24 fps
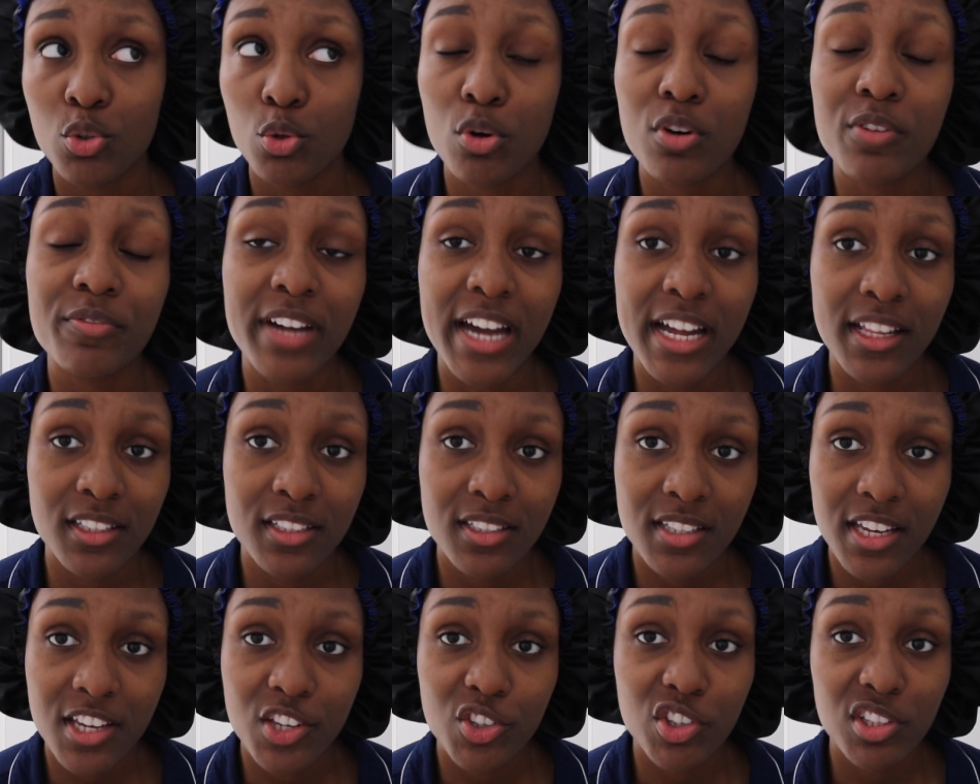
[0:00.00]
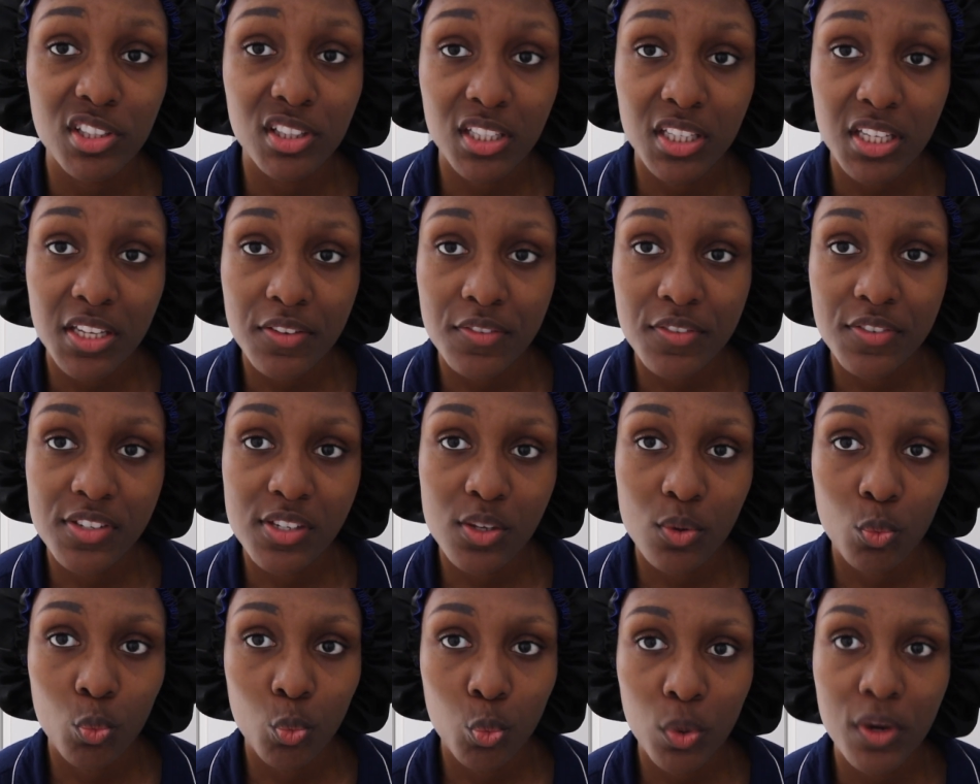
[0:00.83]
your validation leaves
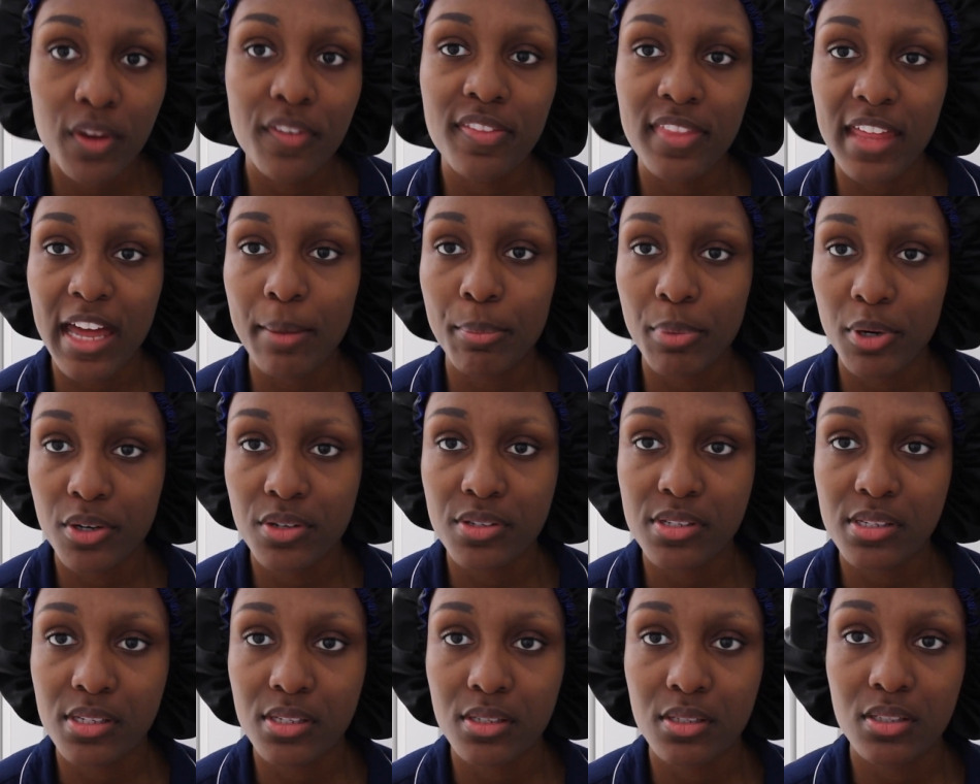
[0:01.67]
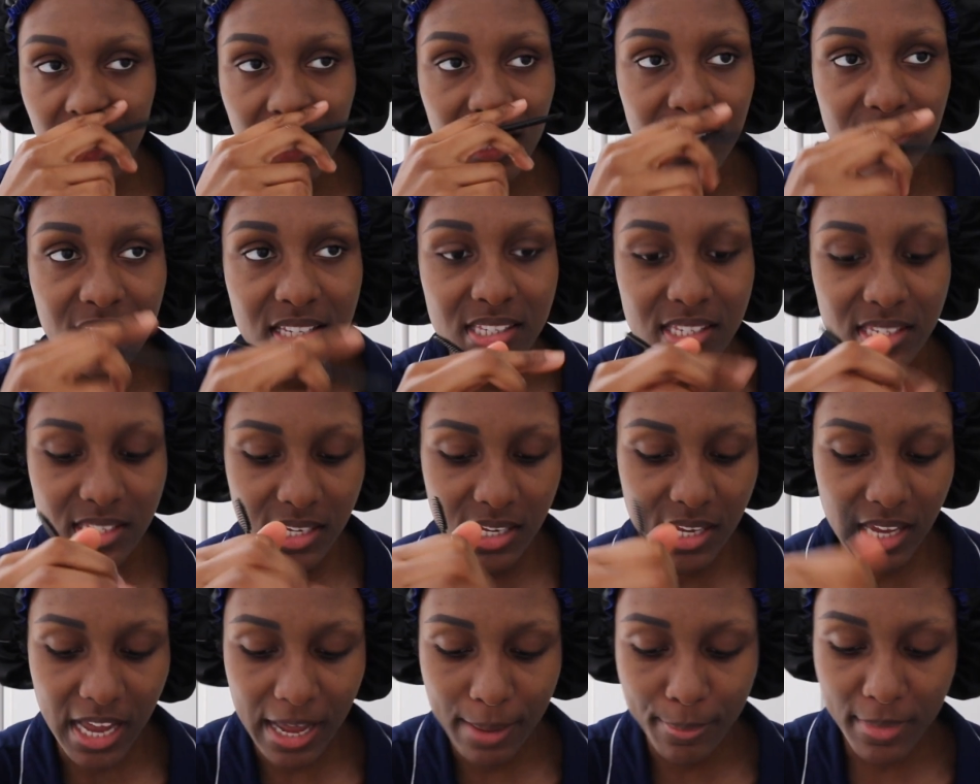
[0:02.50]
with that person.
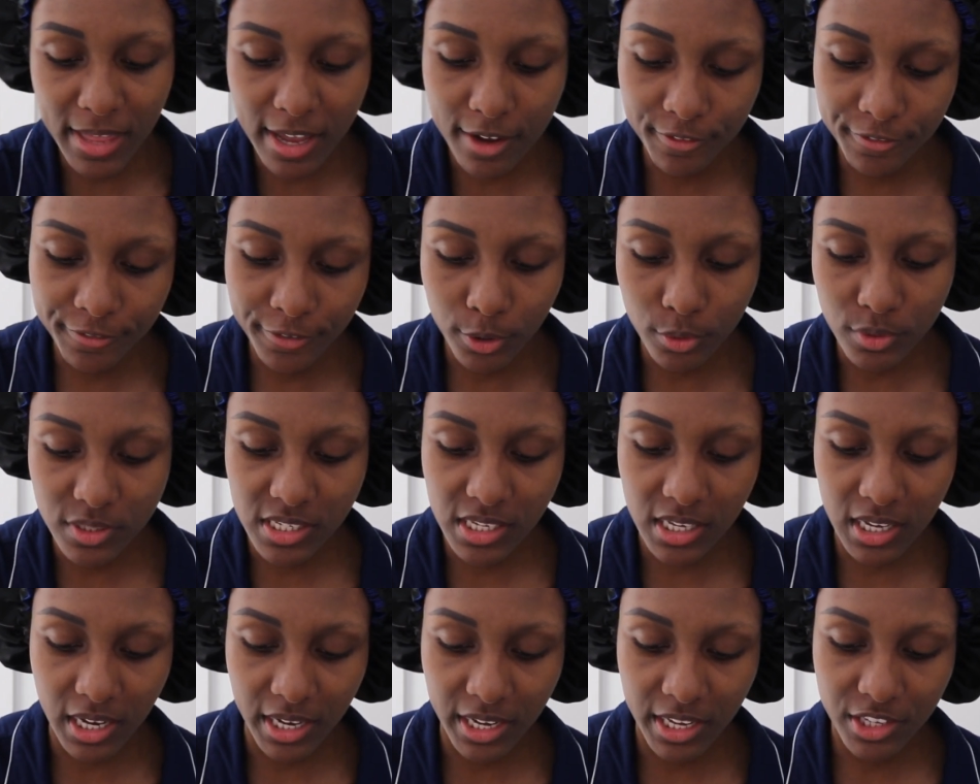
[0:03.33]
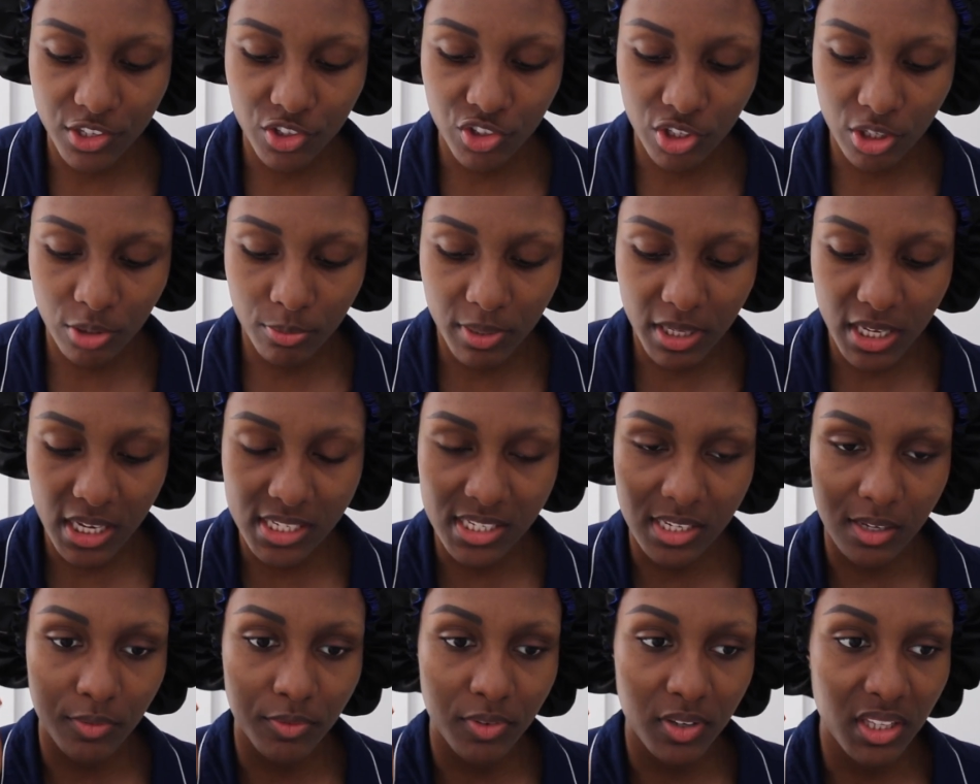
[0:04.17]
Honestly, I'm not faulting Ayesha because
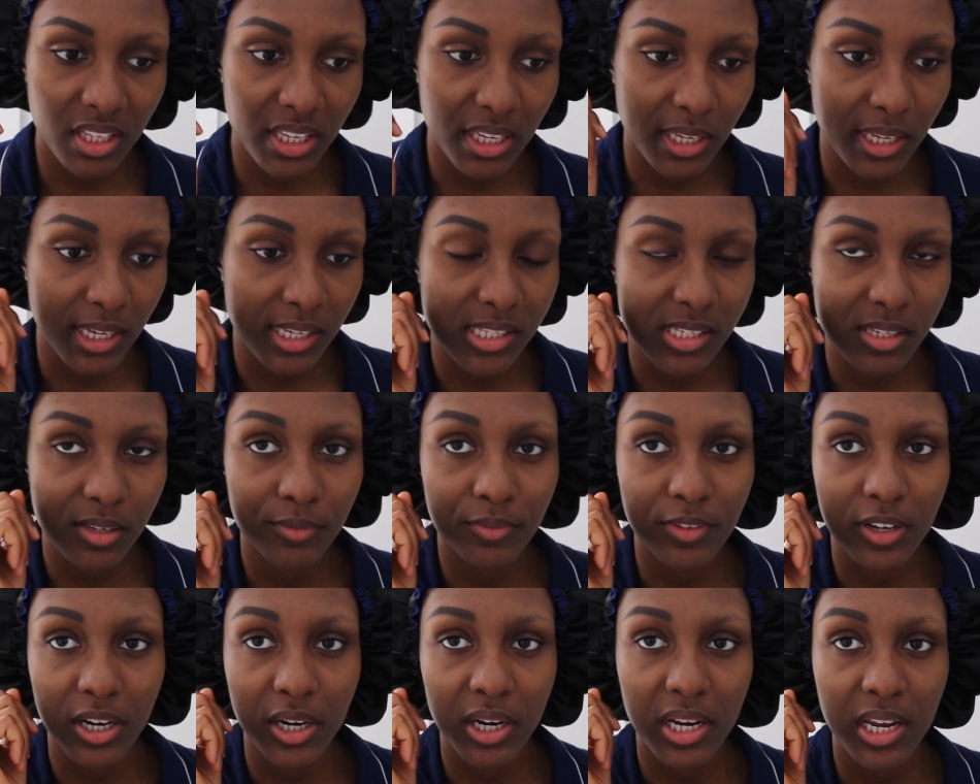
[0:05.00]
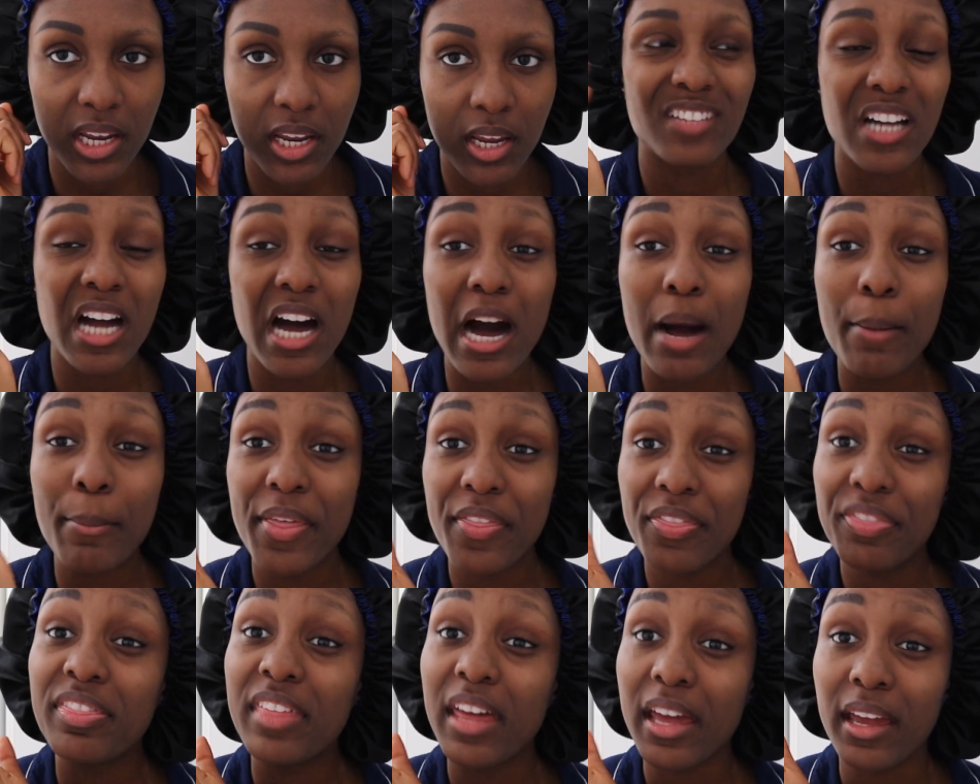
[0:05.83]
I feel like it's a very
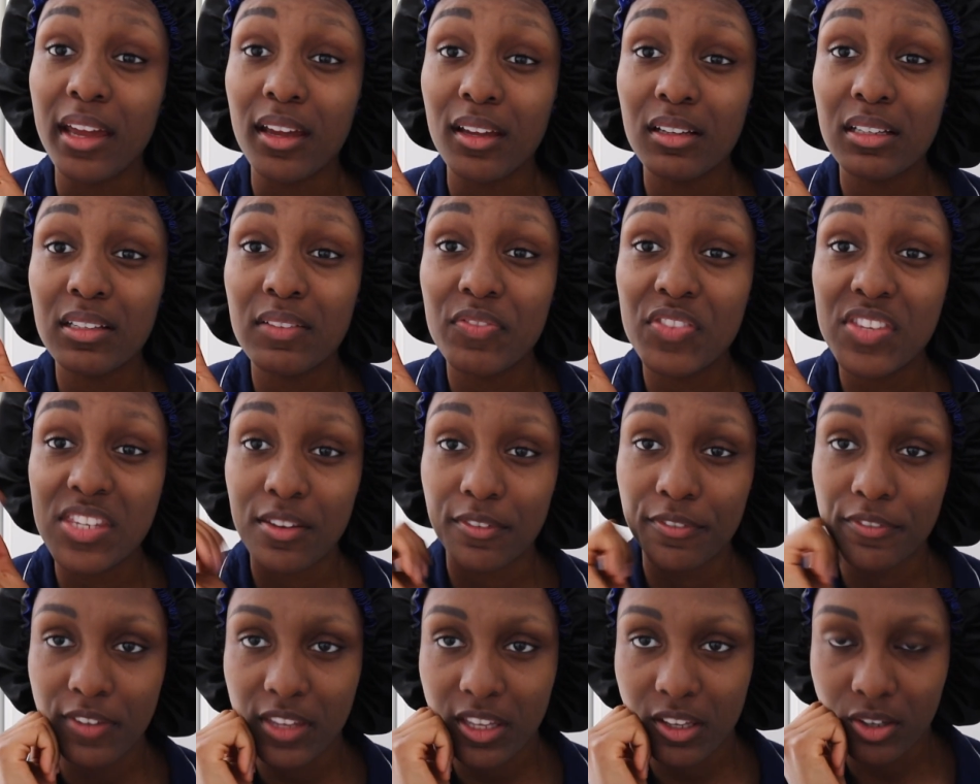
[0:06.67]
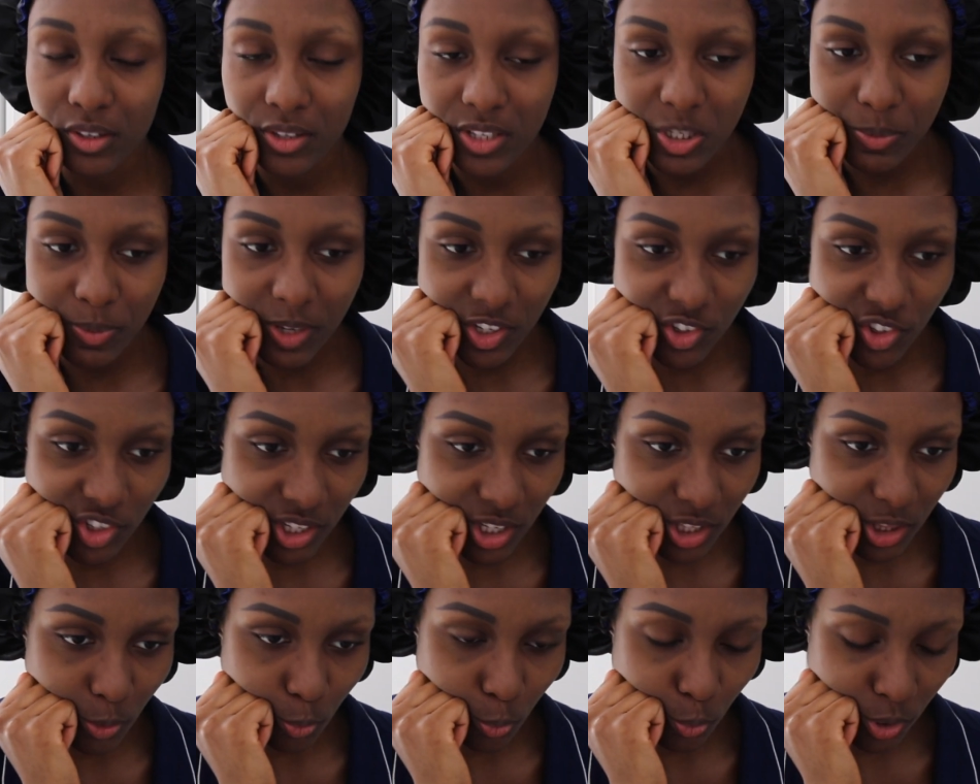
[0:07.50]
common thing to feel, especially
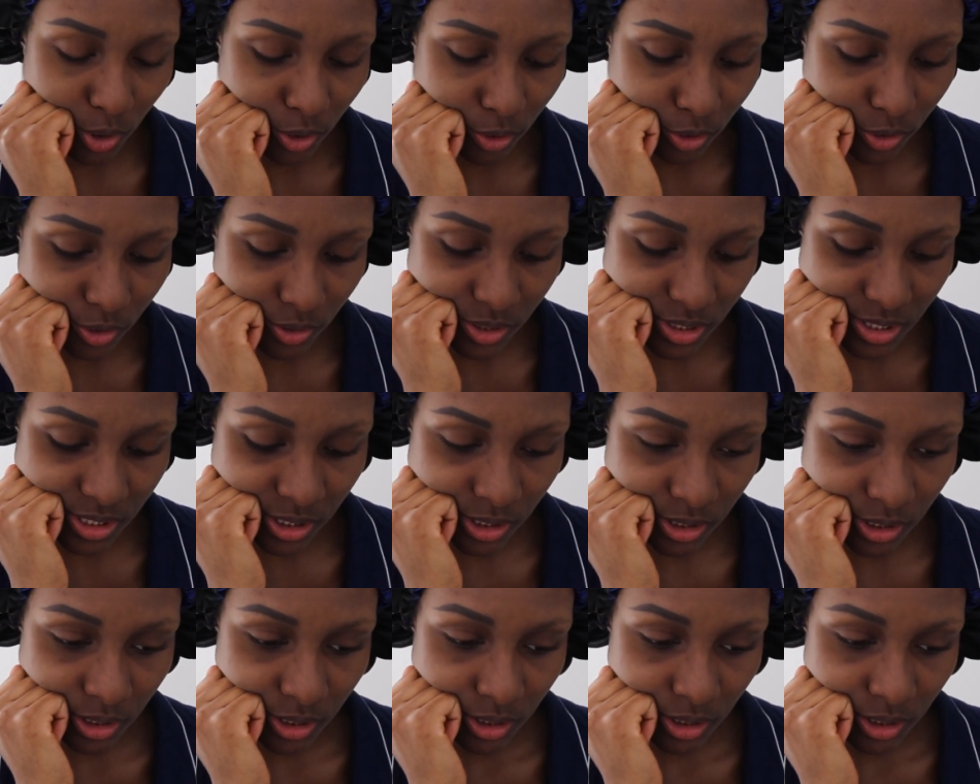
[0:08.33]
in the world